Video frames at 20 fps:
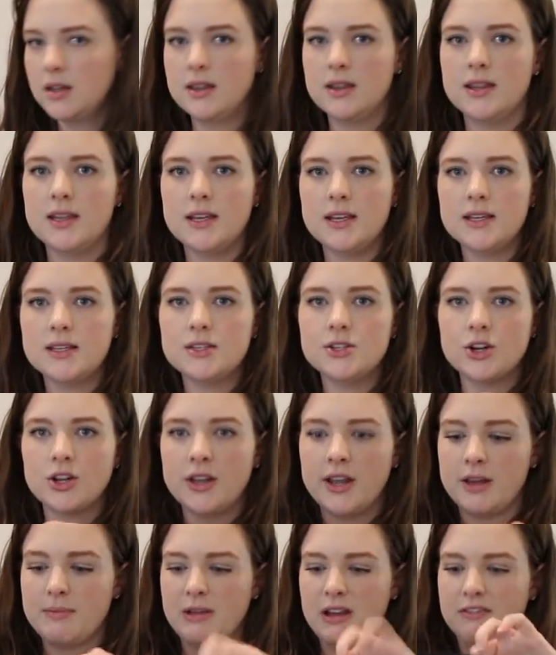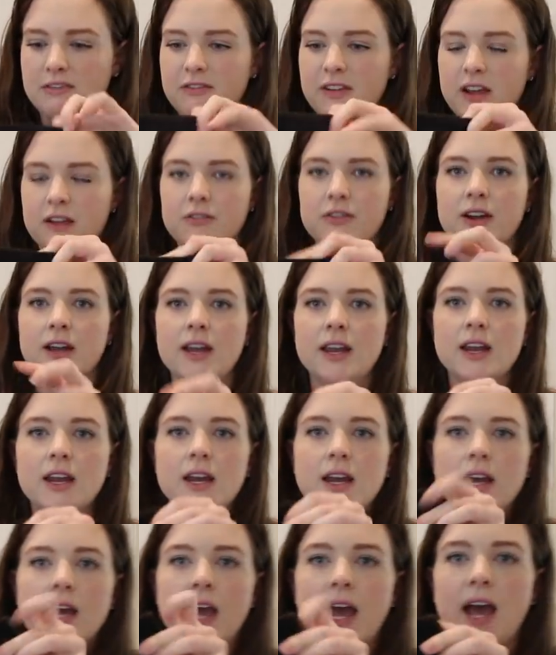These are like my favorite
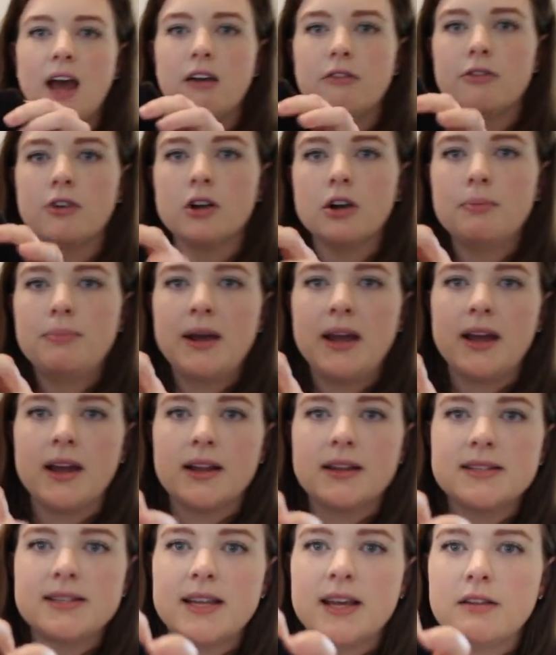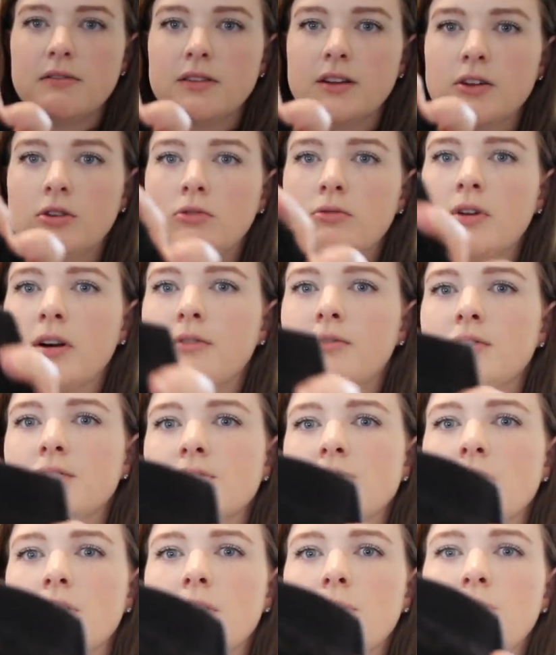ever pants. They have little
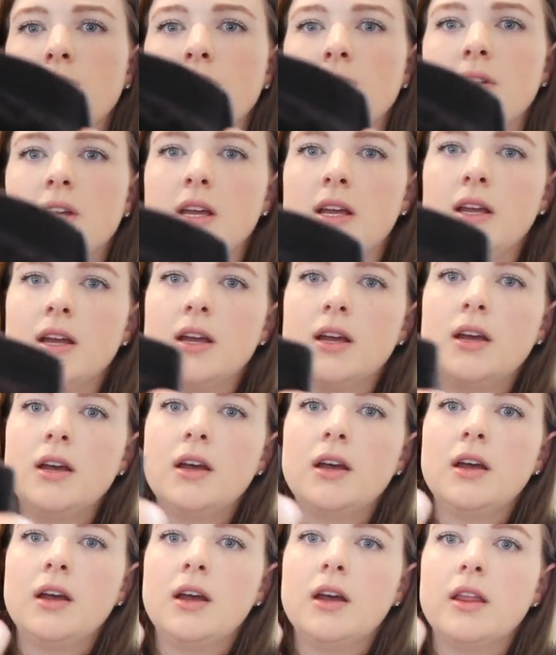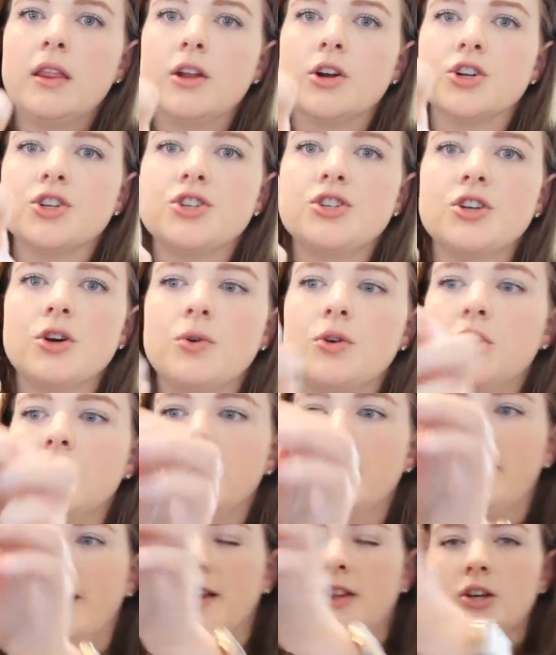ruffles on the booty. They're so
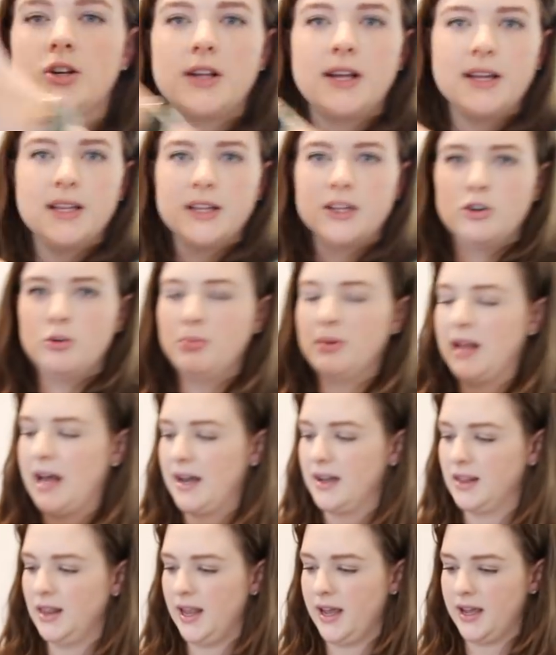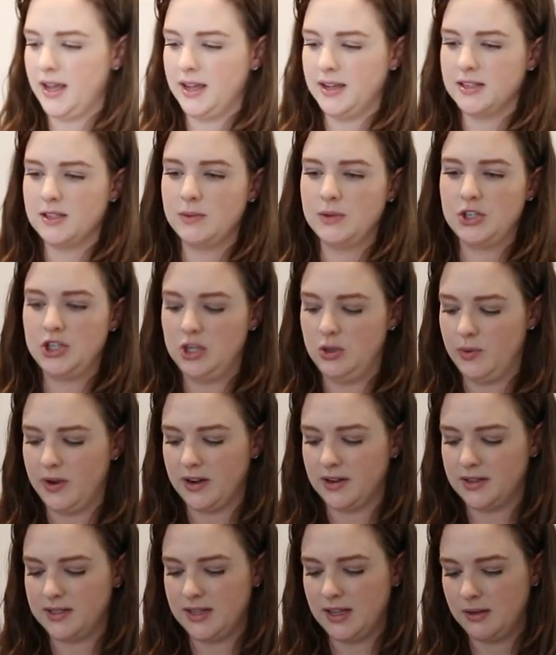cute and they look like little black leggings when she
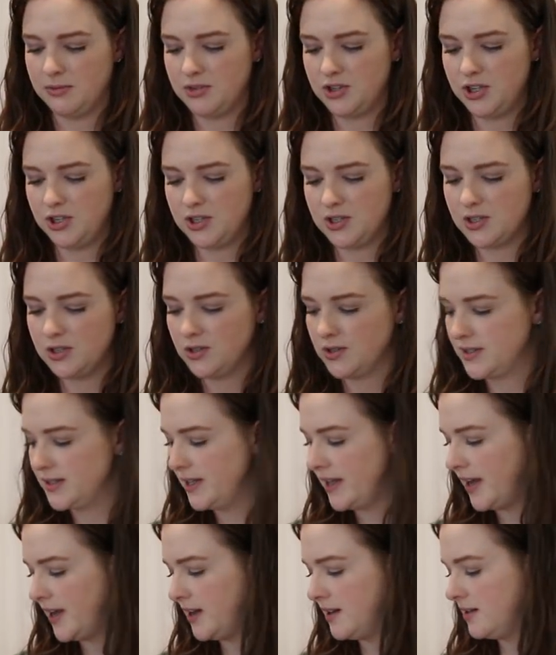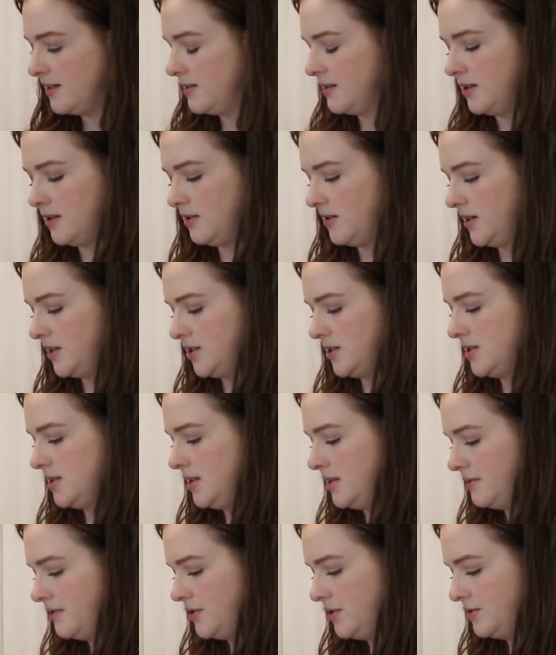wears them. She just looks like, oh, I
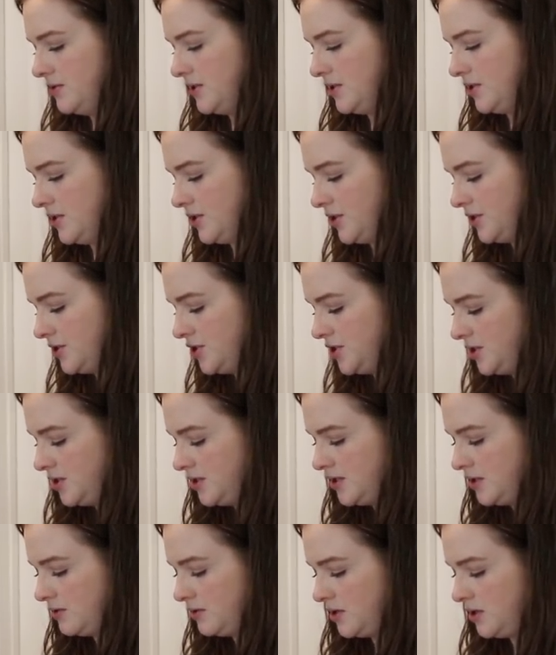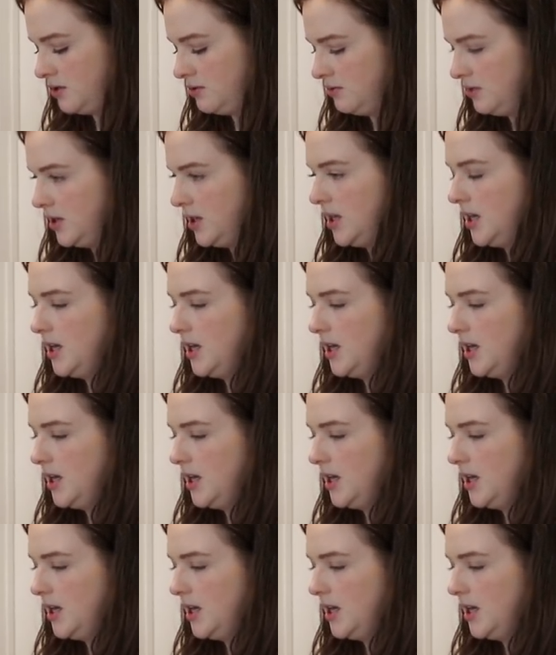just love those on her. She's so cute.